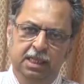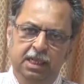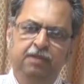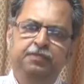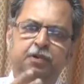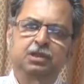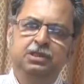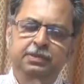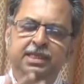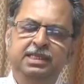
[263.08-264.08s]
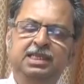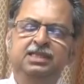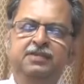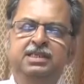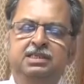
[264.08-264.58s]
If possible,
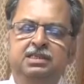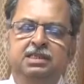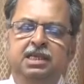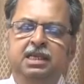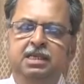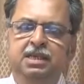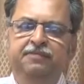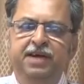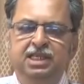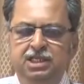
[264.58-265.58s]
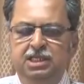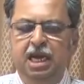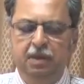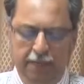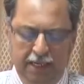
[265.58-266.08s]
these defects
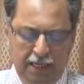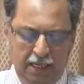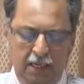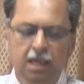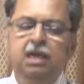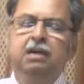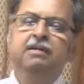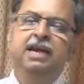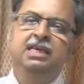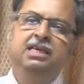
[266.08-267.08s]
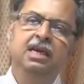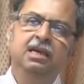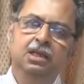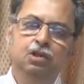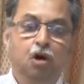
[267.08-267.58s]
can be corrected
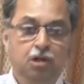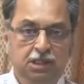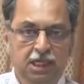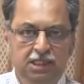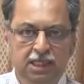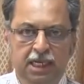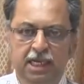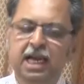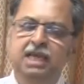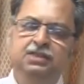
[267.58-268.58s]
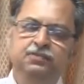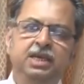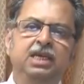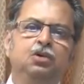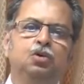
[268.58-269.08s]
non-surgically as
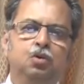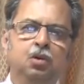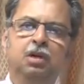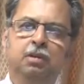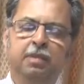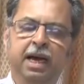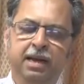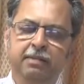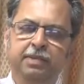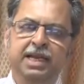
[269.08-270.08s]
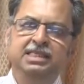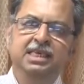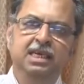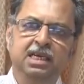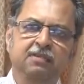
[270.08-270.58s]
we do by
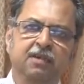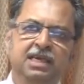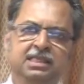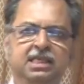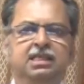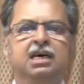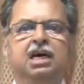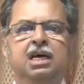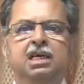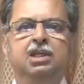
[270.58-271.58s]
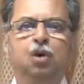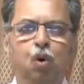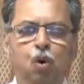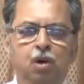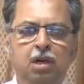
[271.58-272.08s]
placing a device in the
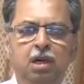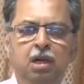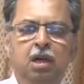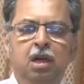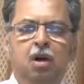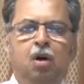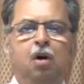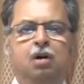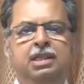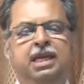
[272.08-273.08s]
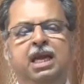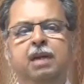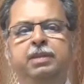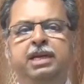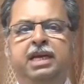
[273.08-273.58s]
hole, or they
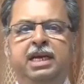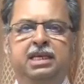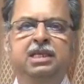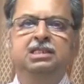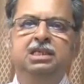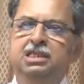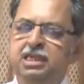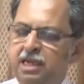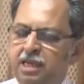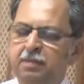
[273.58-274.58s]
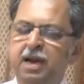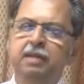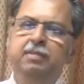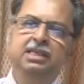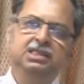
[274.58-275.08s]
can be corrected surgically
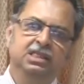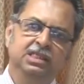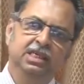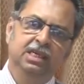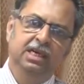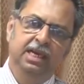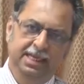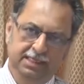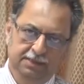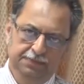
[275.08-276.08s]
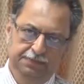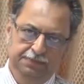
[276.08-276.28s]
by my surgical colleagues.